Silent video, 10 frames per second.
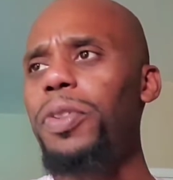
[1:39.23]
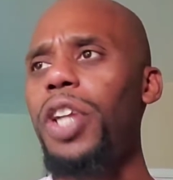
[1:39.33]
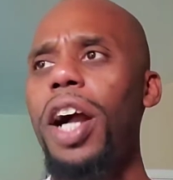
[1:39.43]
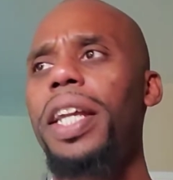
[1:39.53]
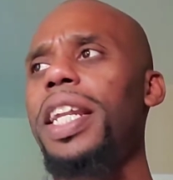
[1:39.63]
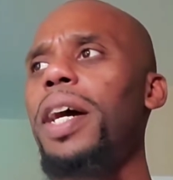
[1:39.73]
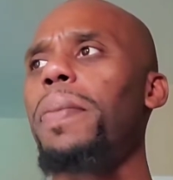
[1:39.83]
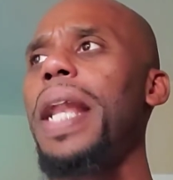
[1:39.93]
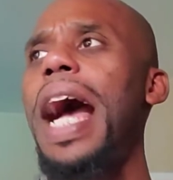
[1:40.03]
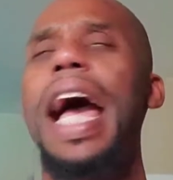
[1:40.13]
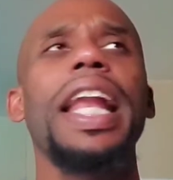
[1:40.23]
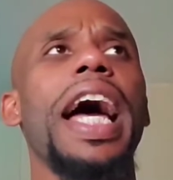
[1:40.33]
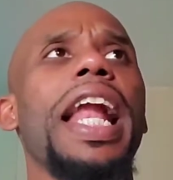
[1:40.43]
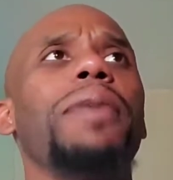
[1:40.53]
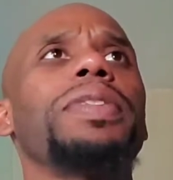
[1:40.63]
chalking it up, and
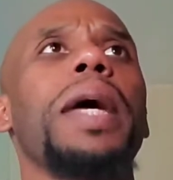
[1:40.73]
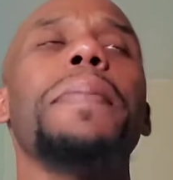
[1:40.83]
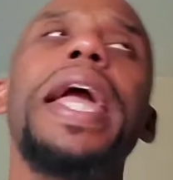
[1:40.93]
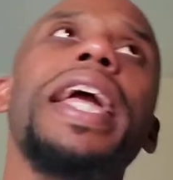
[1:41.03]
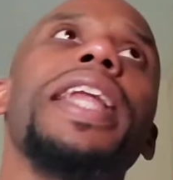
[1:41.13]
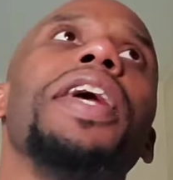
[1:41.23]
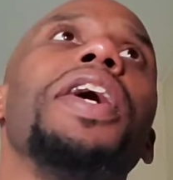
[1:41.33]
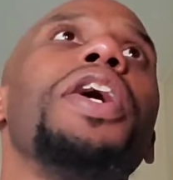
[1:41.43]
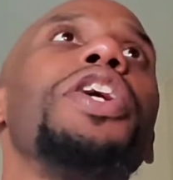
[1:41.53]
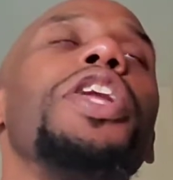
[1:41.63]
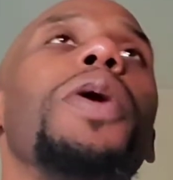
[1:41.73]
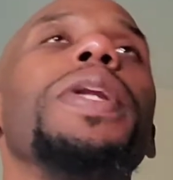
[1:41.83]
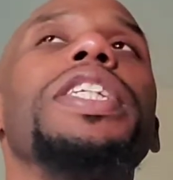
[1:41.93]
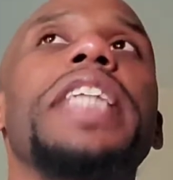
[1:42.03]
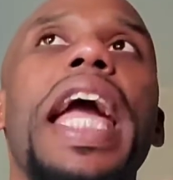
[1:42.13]
I was like, man,
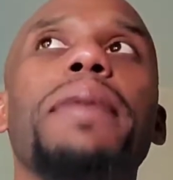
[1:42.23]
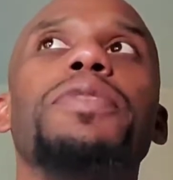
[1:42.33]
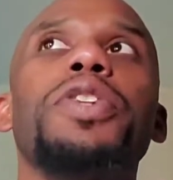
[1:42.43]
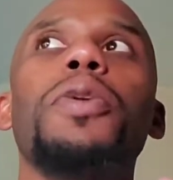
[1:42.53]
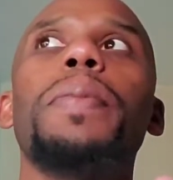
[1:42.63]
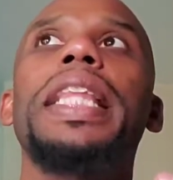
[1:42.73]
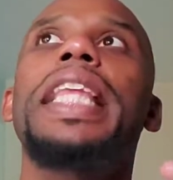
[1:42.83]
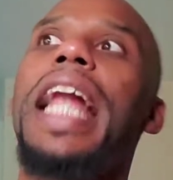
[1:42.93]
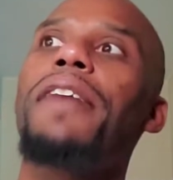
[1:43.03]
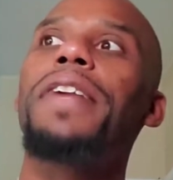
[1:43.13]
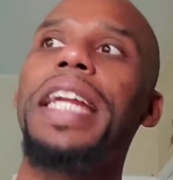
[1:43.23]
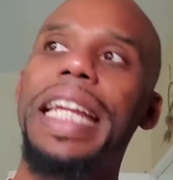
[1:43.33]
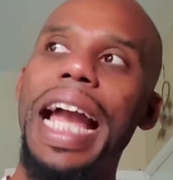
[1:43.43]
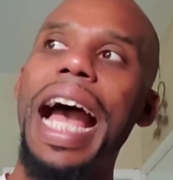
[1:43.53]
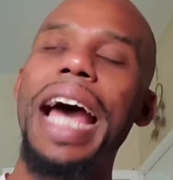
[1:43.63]
it just came to me that I
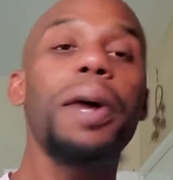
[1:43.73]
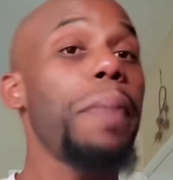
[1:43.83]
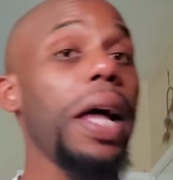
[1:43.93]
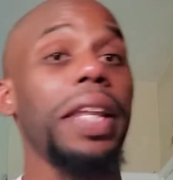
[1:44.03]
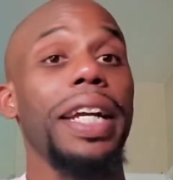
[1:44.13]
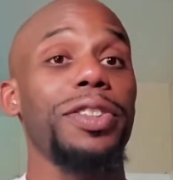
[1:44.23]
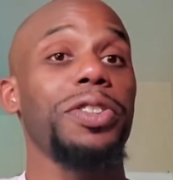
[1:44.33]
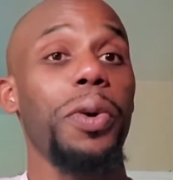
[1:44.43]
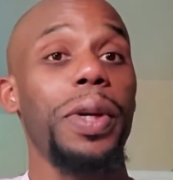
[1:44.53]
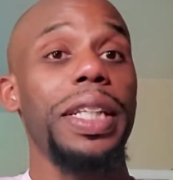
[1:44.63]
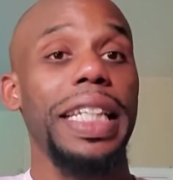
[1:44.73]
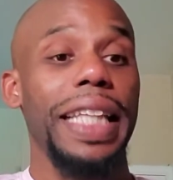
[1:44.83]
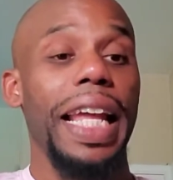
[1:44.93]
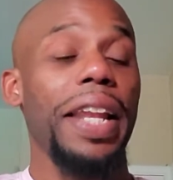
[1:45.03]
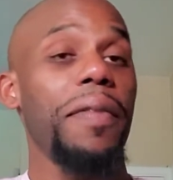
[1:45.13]
forgot about like a story
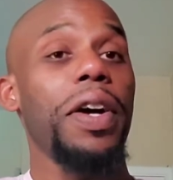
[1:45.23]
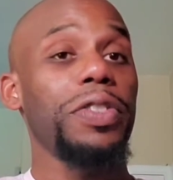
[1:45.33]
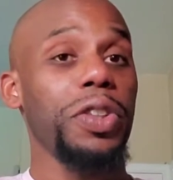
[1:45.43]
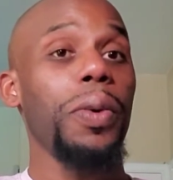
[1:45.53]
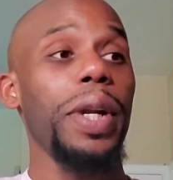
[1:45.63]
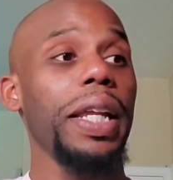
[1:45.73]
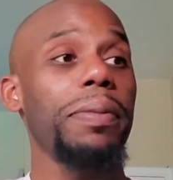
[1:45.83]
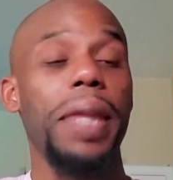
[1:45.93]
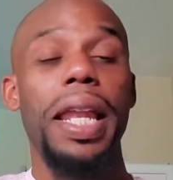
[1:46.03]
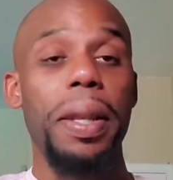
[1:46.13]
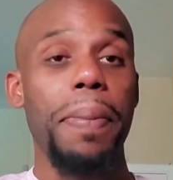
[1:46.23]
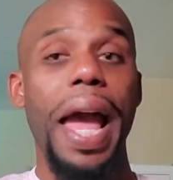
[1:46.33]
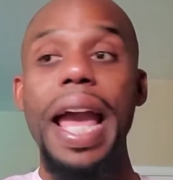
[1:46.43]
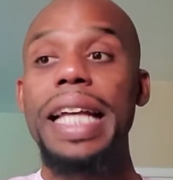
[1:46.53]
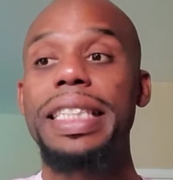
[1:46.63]
that in the
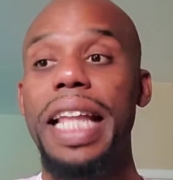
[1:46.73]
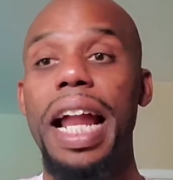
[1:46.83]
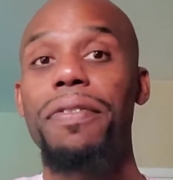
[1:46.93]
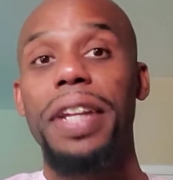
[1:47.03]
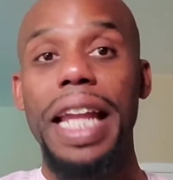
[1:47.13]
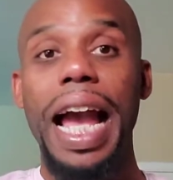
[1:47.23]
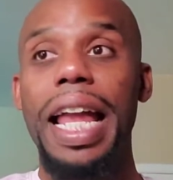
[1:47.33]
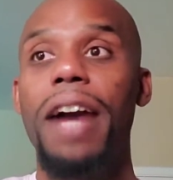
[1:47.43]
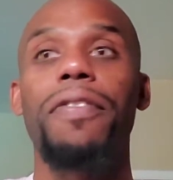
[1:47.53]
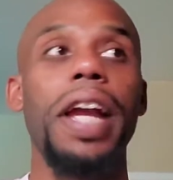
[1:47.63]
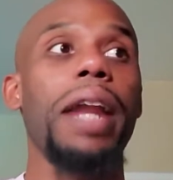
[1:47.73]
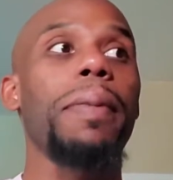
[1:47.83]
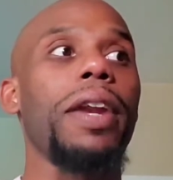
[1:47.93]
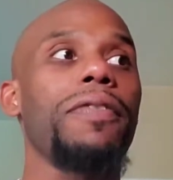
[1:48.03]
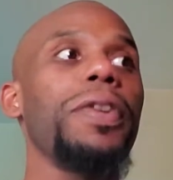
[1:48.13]
past that I forgot. I forgot
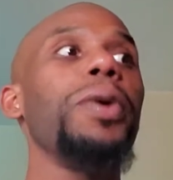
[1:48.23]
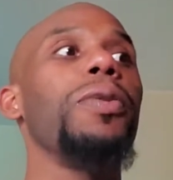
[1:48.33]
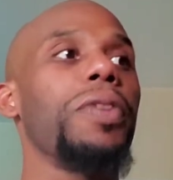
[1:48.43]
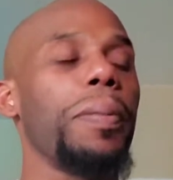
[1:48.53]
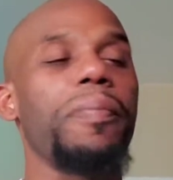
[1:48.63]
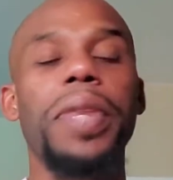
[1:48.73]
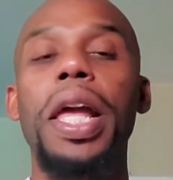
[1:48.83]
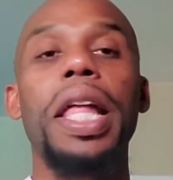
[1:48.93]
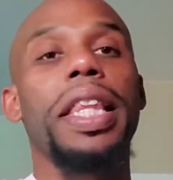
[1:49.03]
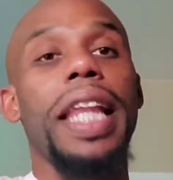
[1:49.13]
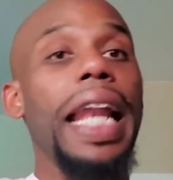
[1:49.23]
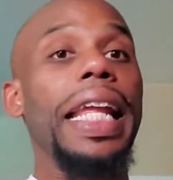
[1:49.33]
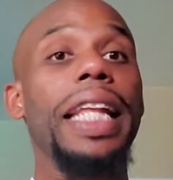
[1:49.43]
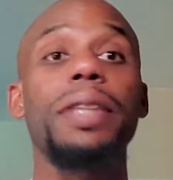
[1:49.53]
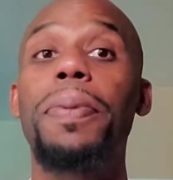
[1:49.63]
about a few of them that I
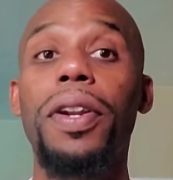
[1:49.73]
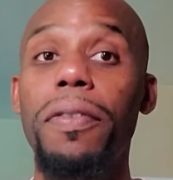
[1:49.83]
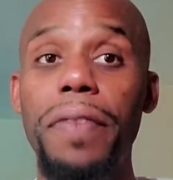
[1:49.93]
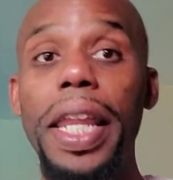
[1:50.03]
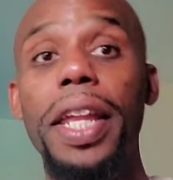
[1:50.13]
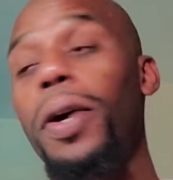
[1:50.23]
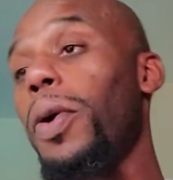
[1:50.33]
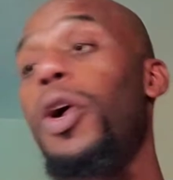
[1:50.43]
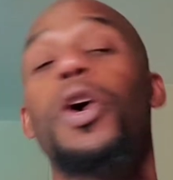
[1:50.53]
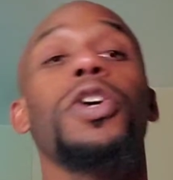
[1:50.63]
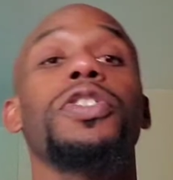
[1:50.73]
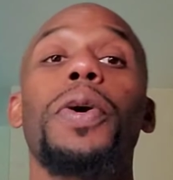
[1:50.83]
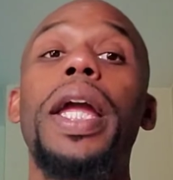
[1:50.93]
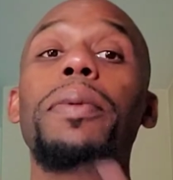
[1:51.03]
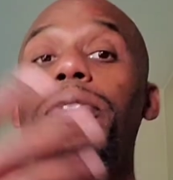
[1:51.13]
didn't get to put on video.
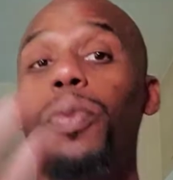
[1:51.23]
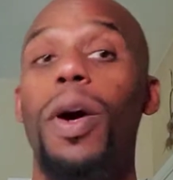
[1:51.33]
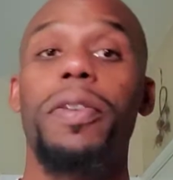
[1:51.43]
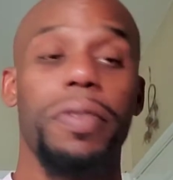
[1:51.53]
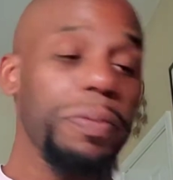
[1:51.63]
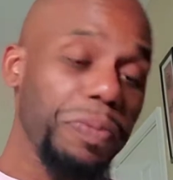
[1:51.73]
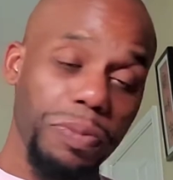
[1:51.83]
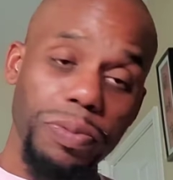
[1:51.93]
So here was one of them.